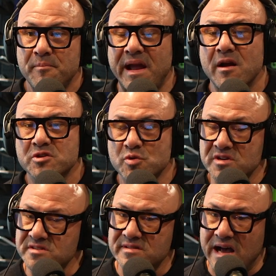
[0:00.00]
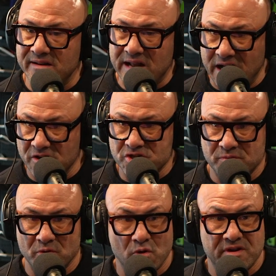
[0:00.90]
parents who is not
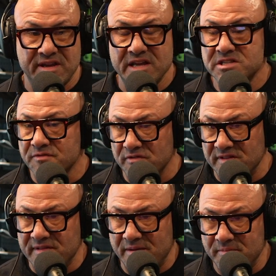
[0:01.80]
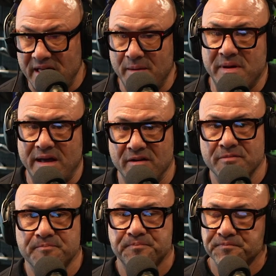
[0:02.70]
knowledgeable, or kids for even that
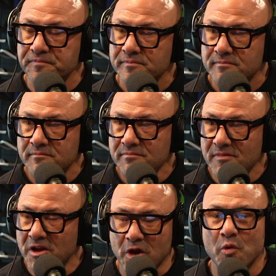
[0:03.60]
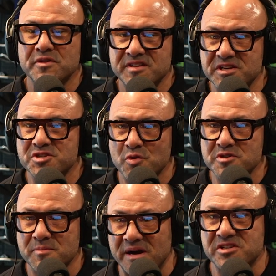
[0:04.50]
matter, go into these
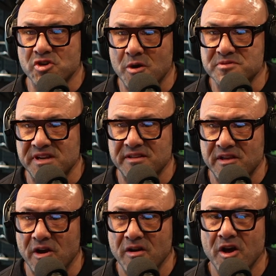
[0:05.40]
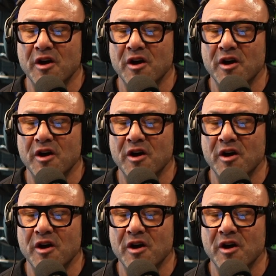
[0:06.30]
stores and buy SARMs thinking they're